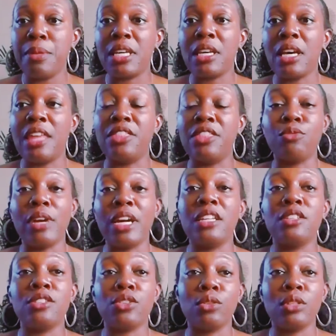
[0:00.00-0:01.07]
and the rent
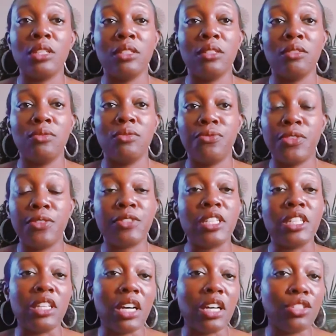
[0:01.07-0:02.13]
is only
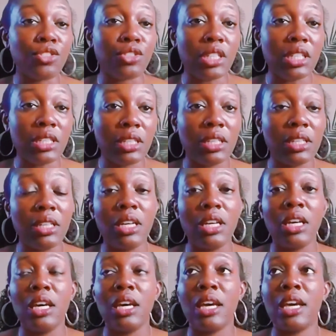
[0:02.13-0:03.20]
1500
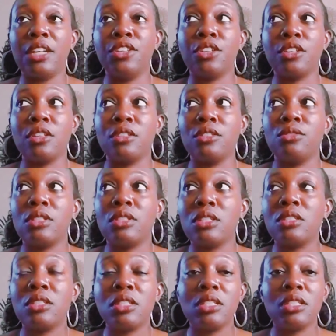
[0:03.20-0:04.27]
and your
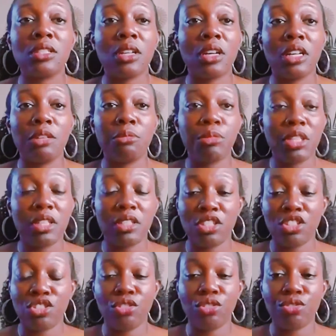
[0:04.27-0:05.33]
utilities are going to be an
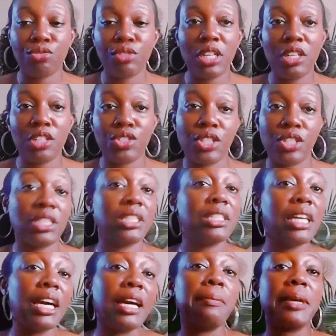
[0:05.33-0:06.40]
additional 300 then
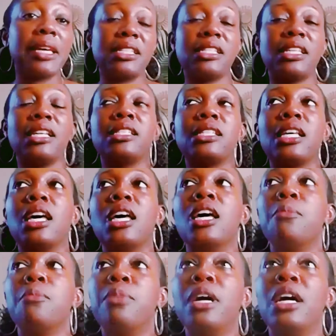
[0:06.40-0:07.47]
yeah it makes sense
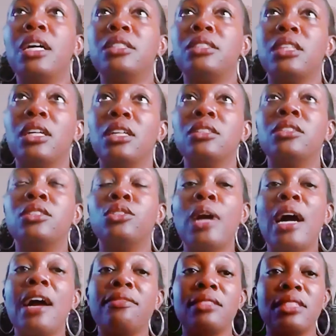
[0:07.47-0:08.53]
but you have to